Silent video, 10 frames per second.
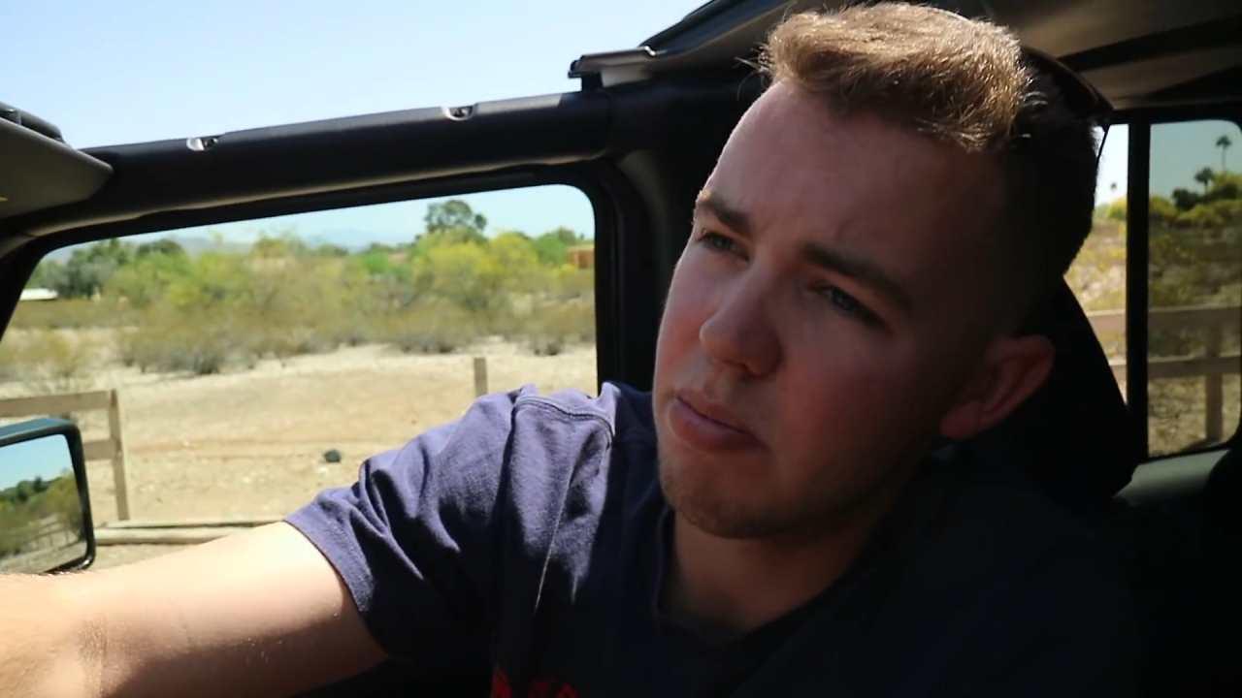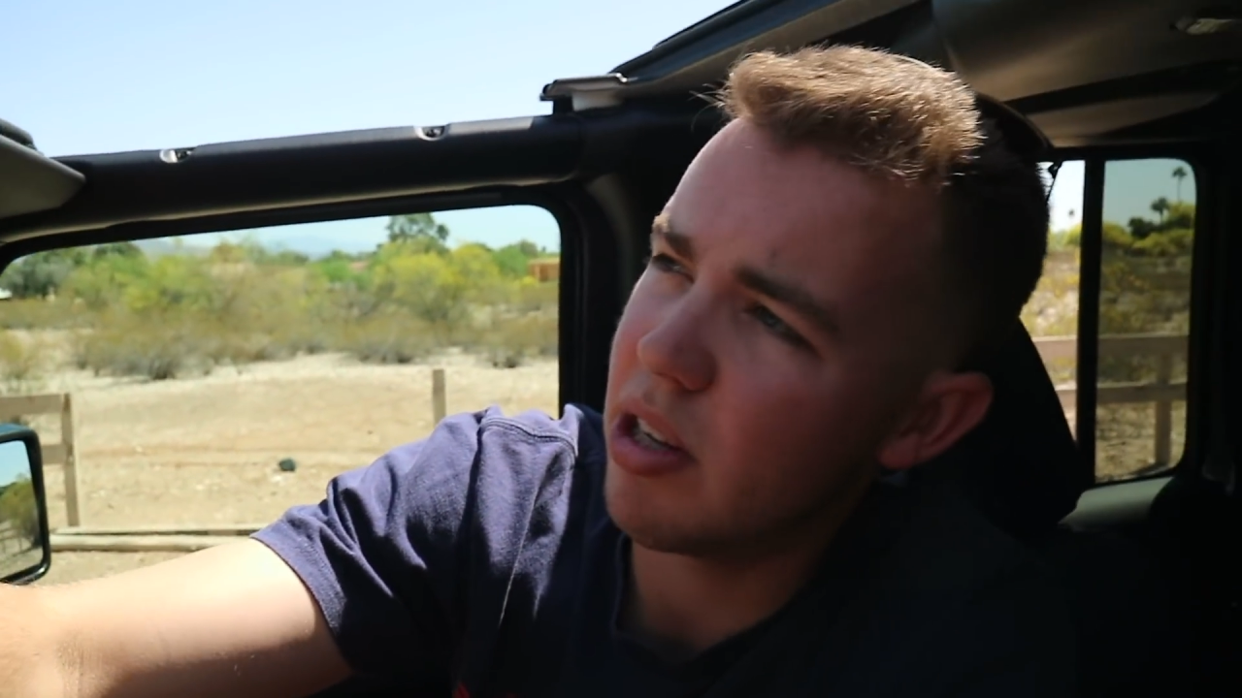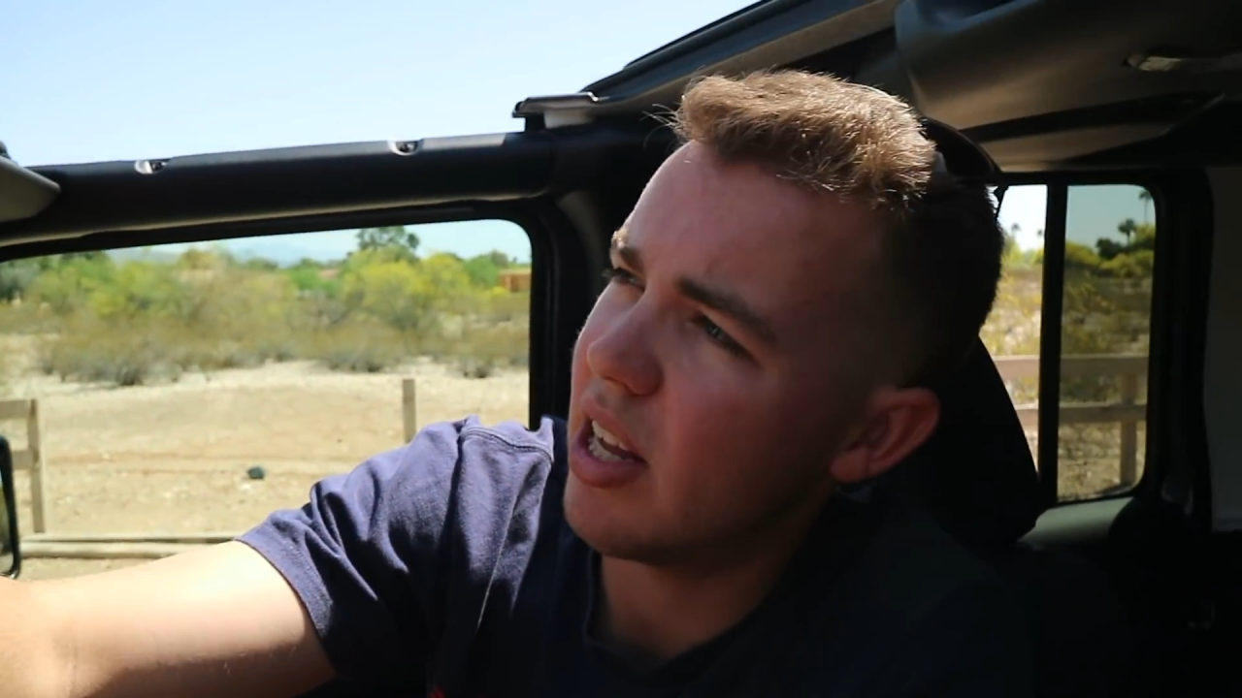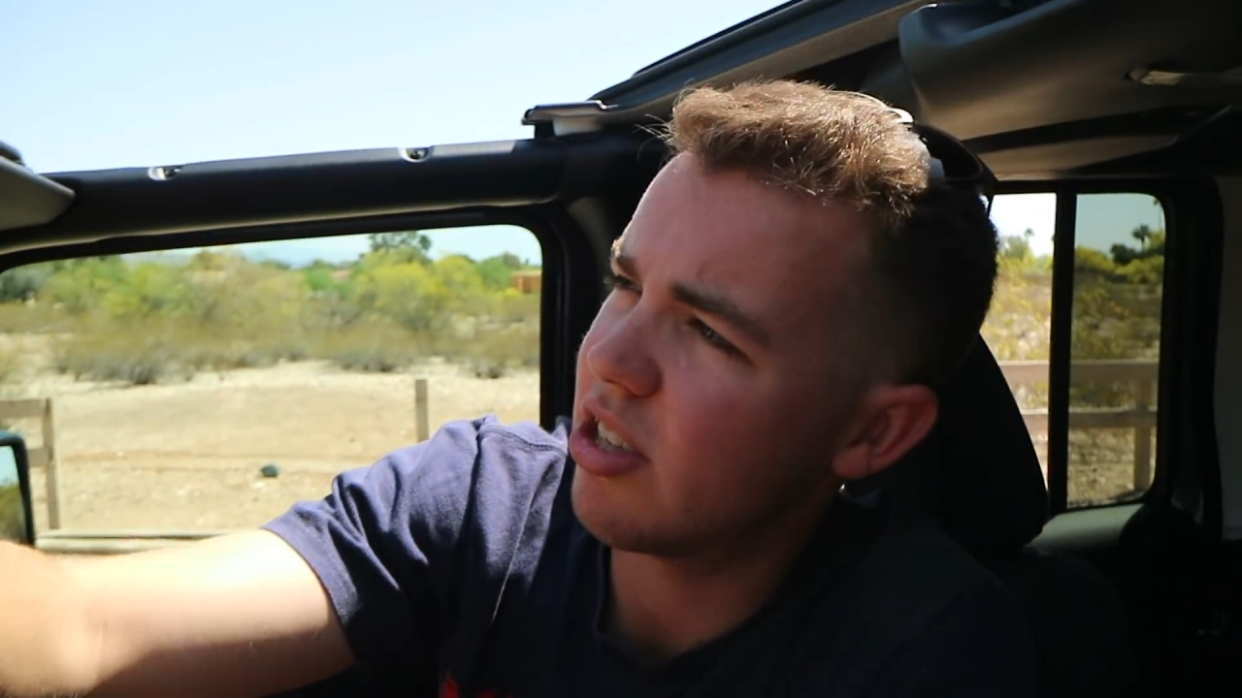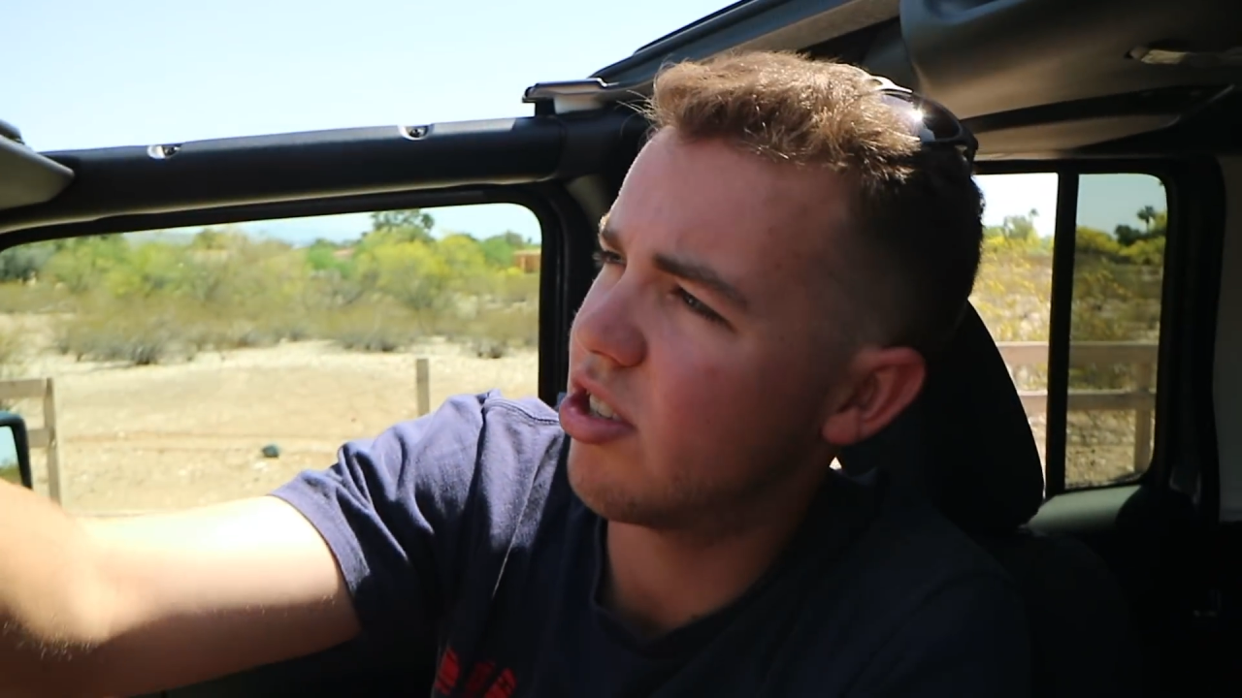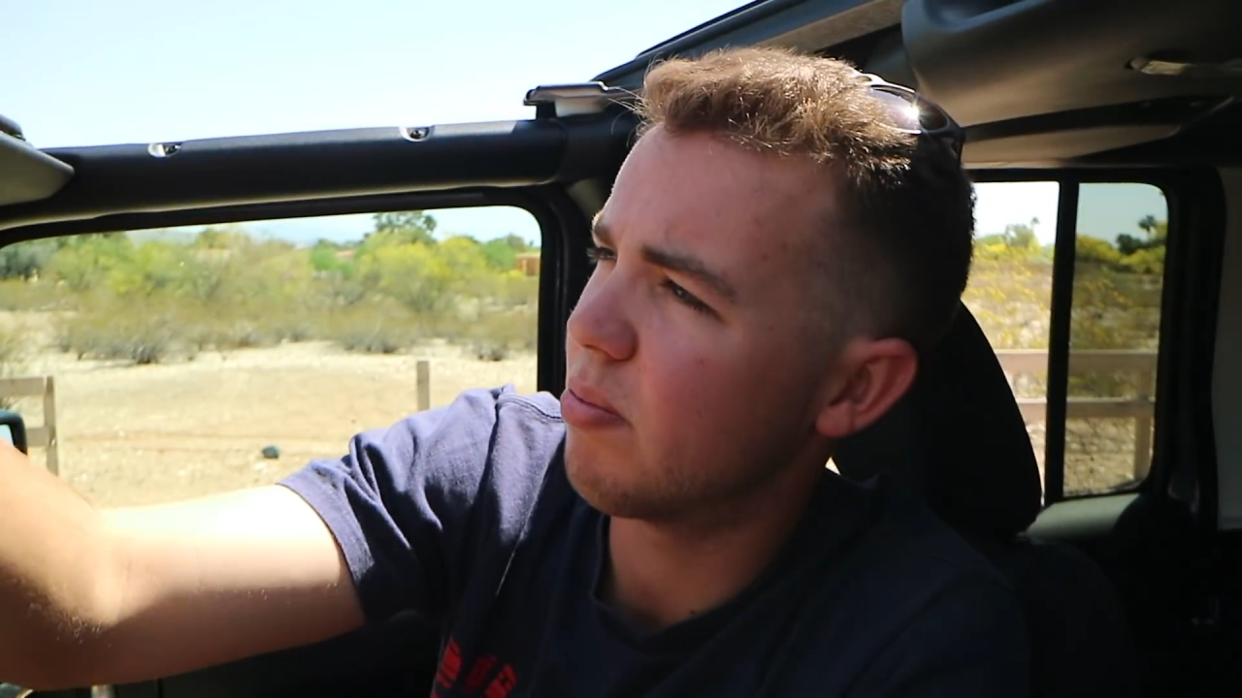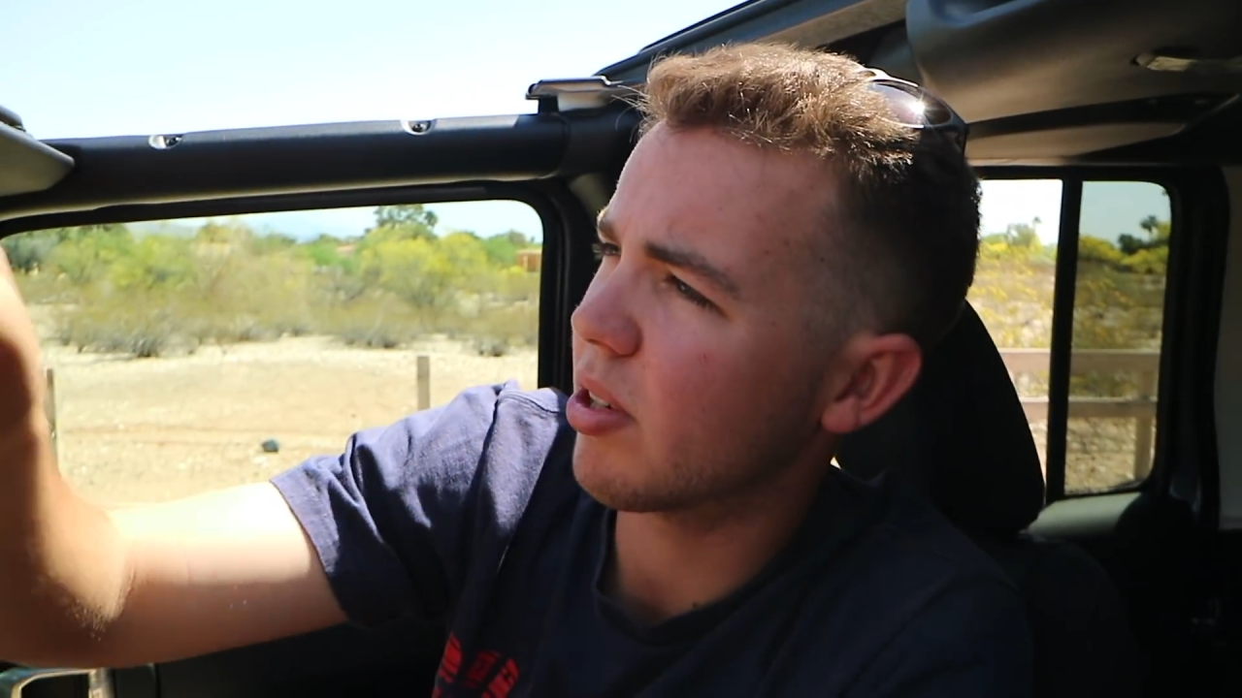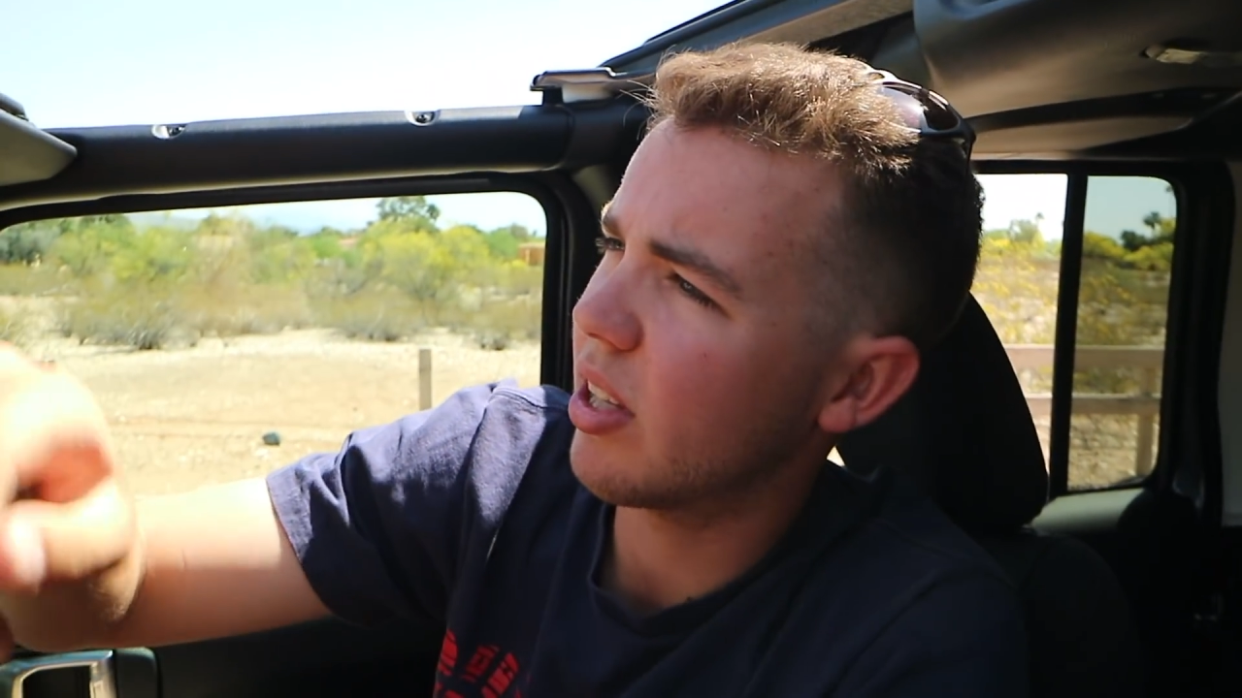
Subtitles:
but that's super